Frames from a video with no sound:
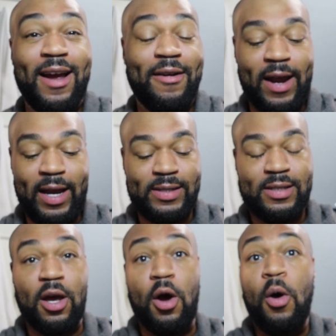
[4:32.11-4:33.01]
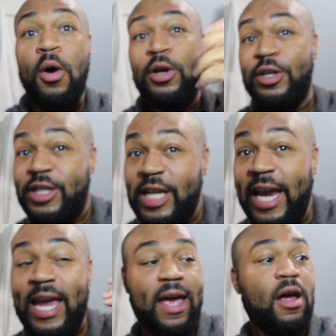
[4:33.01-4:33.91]
All right, so
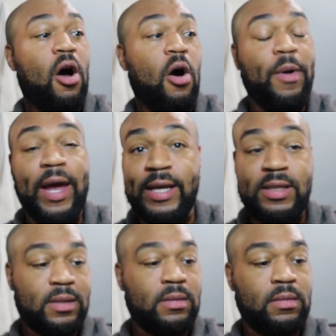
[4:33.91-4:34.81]
shake it always.